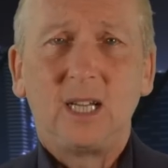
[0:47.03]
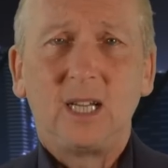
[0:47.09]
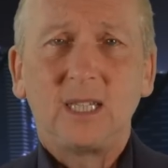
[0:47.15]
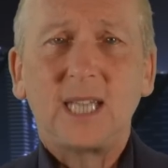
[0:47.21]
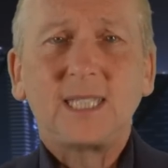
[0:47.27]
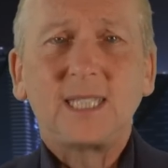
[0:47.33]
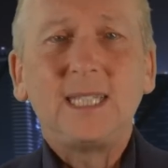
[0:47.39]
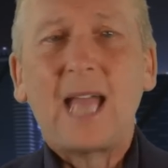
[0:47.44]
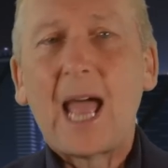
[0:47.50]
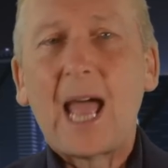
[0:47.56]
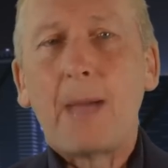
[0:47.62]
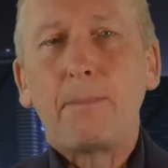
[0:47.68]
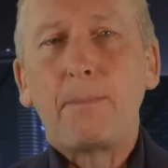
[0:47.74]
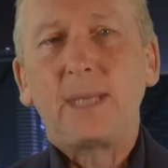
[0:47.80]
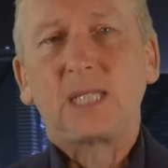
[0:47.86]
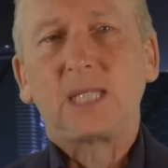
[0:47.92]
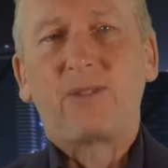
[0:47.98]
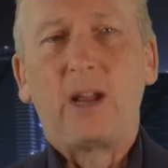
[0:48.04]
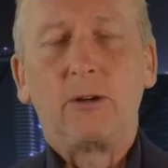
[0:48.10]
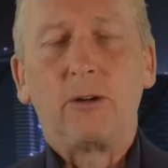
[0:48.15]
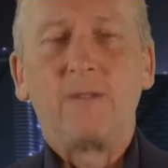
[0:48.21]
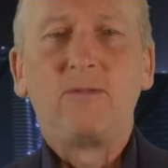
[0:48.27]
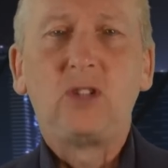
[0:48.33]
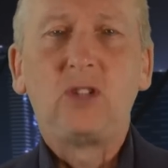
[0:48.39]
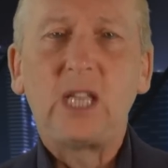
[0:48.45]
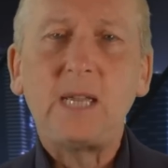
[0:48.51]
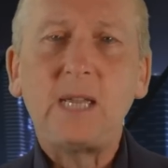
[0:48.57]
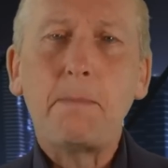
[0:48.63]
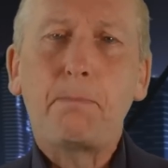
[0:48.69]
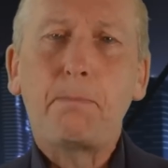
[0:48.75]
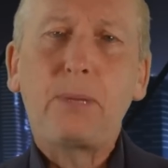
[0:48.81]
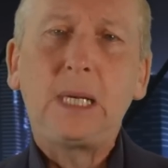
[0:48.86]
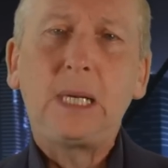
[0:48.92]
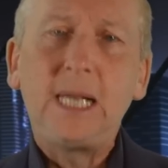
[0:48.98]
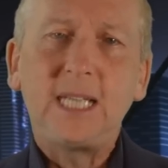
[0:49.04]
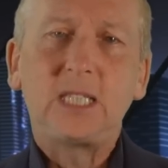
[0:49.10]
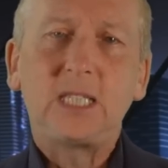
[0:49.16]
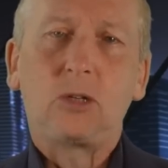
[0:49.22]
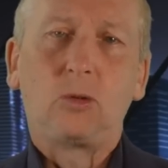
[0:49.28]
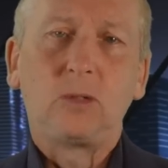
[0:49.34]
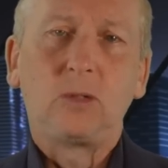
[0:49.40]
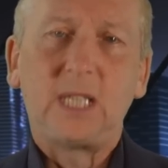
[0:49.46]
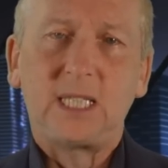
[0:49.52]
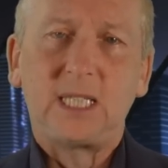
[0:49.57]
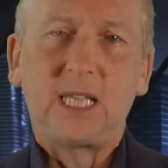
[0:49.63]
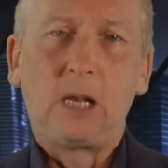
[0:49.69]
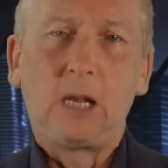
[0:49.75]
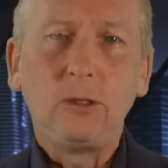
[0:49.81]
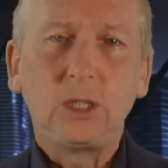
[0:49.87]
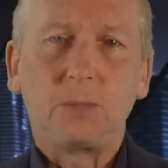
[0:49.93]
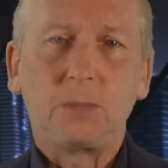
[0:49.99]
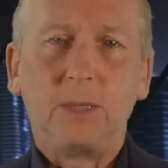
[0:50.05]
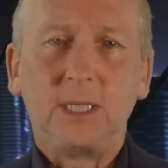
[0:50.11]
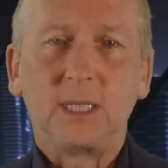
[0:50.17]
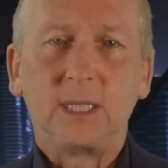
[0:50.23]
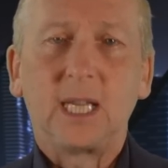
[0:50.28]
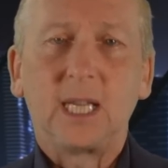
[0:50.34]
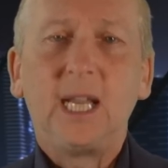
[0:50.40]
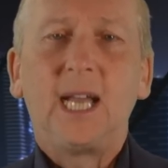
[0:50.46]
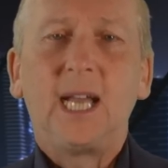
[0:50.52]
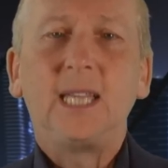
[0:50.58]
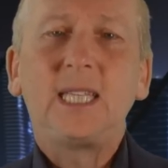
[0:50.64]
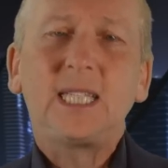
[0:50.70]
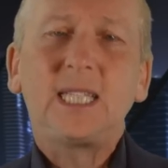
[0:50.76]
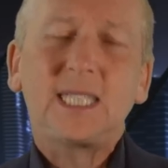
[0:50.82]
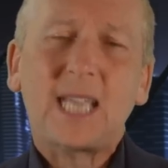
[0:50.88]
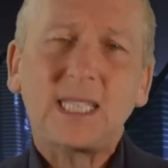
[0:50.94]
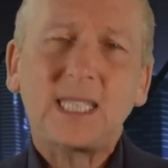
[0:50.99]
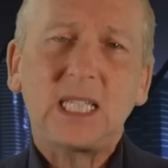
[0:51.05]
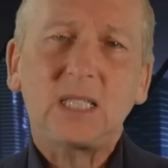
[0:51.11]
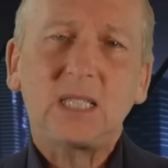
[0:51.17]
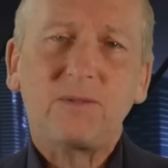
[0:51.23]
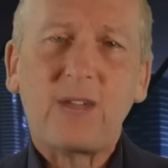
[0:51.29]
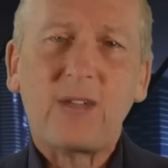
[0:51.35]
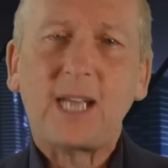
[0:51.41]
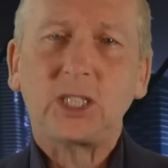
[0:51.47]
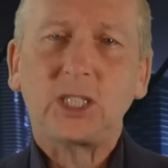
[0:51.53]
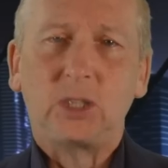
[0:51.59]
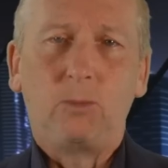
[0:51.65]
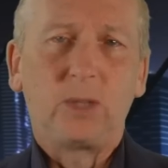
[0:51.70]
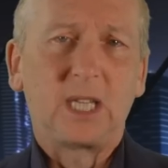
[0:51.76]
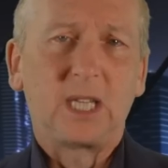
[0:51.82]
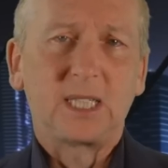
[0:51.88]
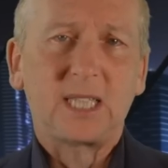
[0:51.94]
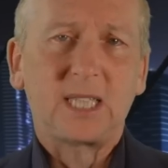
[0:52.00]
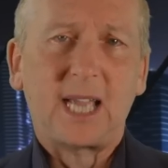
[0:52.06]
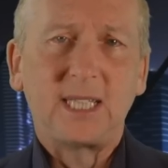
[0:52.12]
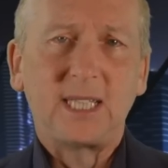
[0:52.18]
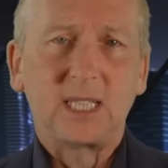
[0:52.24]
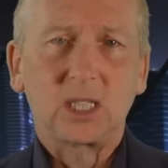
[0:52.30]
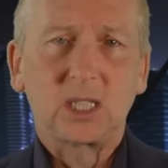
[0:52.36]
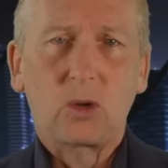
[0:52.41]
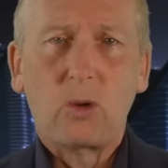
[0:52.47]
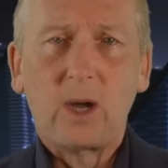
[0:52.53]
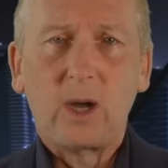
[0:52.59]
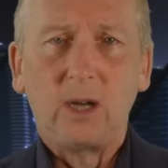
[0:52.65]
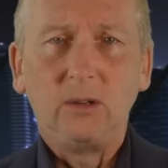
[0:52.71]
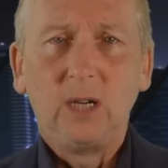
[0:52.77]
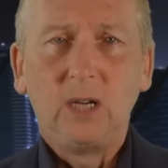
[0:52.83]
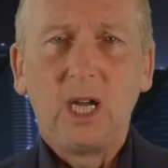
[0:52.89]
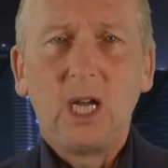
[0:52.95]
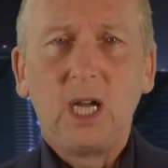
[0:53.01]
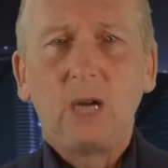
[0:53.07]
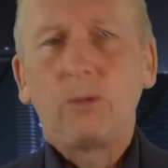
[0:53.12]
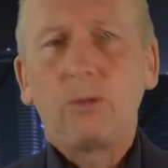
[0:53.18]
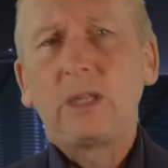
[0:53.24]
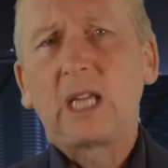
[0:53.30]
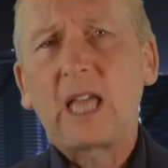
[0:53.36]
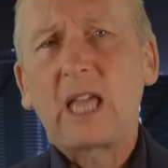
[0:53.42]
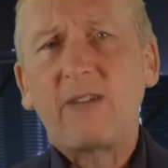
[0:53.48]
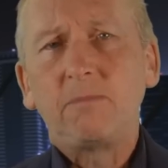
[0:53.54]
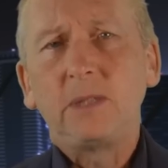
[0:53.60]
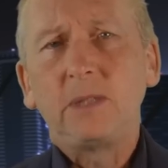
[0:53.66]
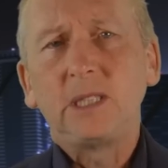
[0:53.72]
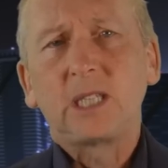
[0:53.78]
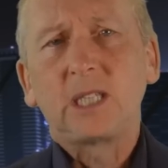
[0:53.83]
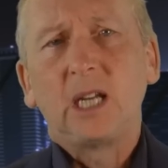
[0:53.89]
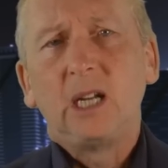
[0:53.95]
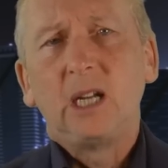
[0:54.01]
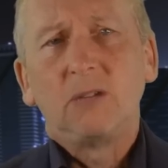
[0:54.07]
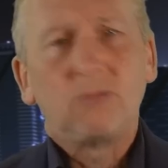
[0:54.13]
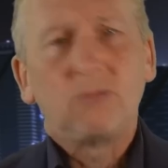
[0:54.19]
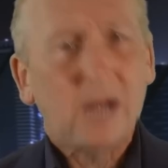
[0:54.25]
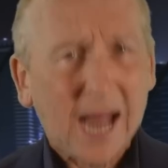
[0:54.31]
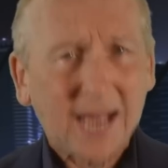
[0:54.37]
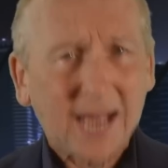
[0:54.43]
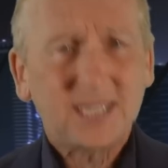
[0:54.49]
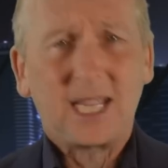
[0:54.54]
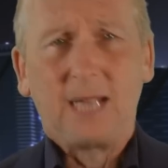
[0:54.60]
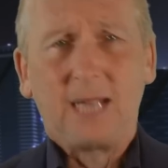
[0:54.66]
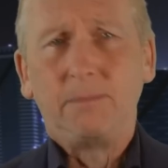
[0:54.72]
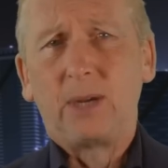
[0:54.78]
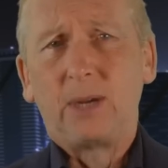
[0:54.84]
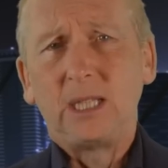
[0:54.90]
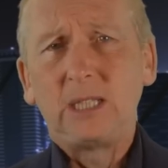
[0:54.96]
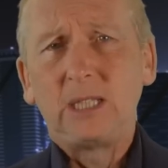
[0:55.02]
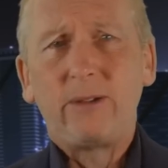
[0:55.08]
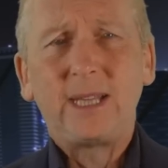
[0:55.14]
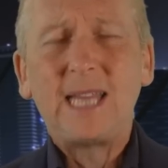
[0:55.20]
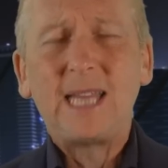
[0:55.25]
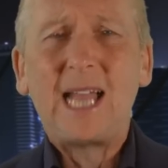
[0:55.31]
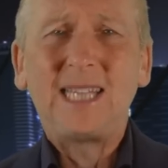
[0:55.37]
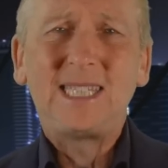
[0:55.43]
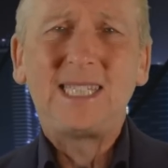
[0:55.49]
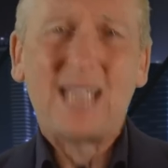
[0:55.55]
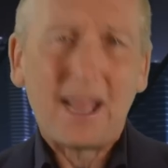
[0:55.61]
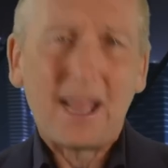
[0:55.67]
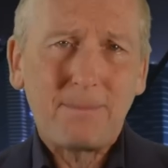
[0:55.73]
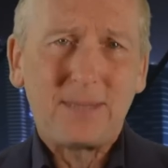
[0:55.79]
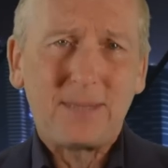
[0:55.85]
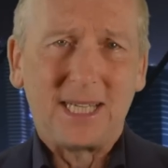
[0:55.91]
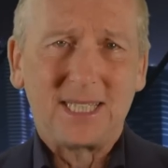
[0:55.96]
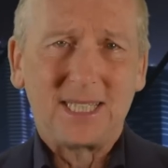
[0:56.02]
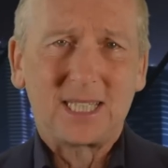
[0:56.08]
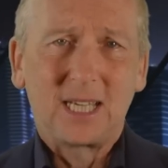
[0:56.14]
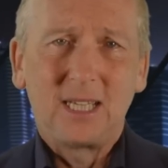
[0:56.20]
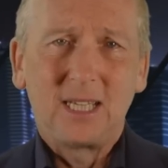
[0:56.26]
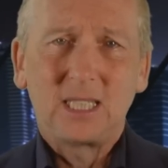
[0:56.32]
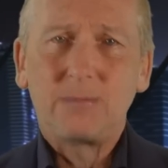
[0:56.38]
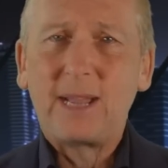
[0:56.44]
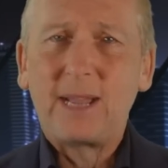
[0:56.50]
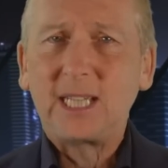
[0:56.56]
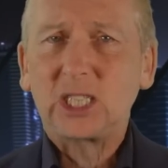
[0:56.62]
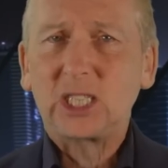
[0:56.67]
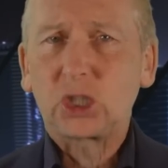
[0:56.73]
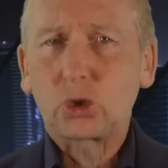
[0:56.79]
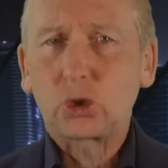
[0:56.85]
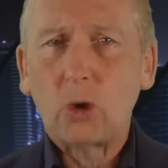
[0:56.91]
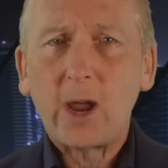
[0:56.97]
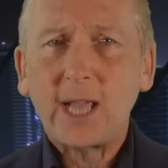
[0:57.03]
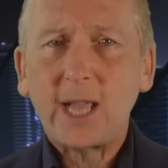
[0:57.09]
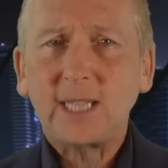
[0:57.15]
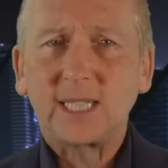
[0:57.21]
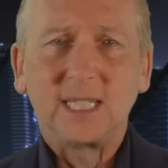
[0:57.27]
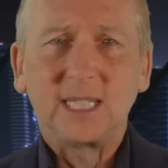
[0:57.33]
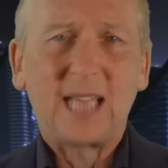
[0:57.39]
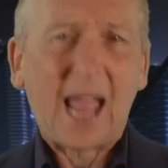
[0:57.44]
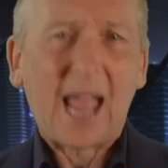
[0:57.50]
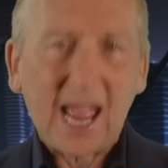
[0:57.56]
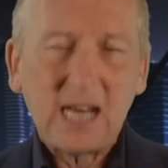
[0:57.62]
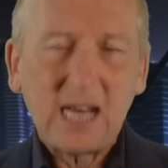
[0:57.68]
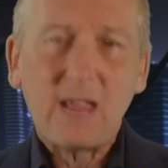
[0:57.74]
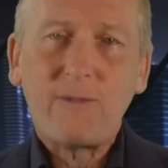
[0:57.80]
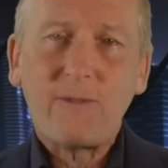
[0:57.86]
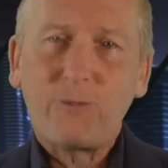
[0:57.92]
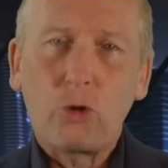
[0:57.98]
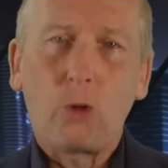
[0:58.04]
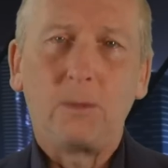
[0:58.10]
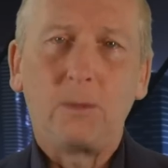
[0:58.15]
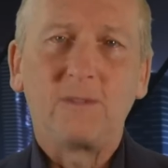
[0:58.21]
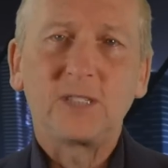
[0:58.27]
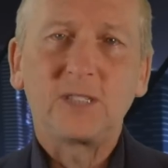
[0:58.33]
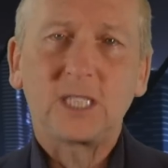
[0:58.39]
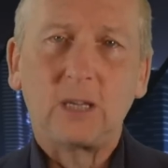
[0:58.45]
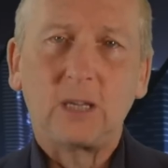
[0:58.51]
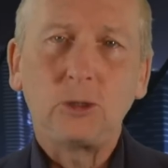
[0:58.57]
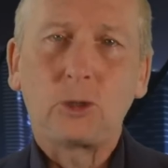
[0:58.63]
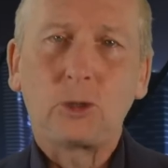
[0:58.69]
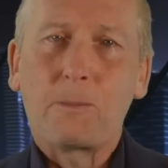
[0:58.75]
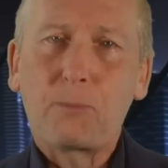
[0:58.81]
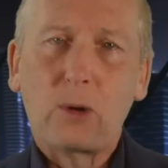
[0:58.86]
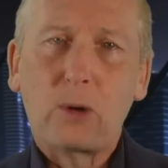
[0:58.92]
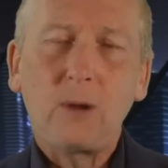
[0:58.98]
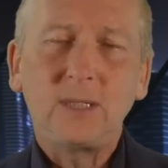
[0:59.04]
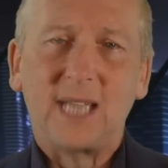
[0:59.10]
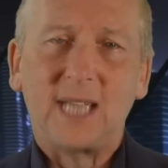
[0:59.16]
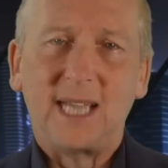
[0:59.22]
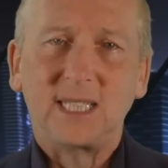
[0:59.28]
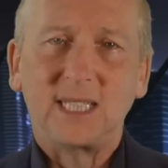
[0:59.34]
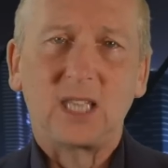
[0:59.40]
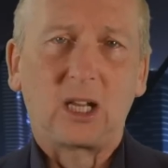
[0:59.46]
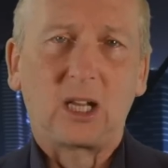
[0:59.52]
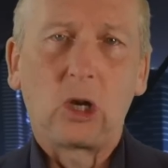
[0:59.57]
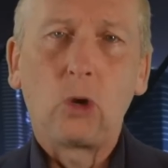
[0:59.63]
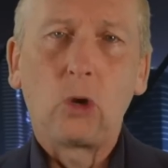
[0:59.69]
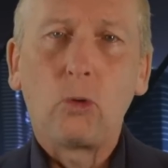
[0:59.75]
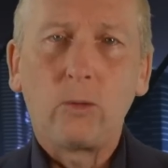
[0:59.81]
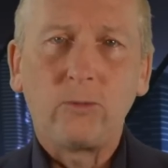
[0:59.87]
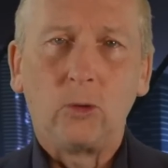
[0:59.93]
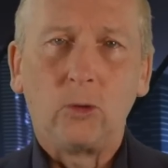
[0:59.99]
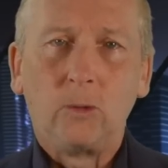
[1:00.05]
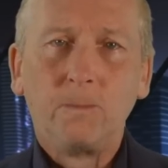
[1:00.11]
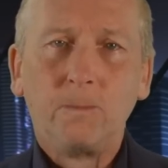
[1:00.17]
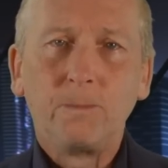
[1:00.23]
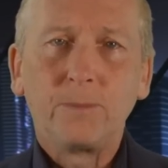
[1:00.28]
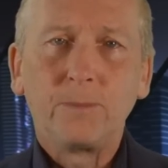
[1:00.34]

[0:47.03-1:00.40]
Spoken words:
There's an atmosphere of deep political disillusionment and dissatisfaction with the status quo, with the government reacting by doing their damnedest to make strikes and any form of social protest unlawful.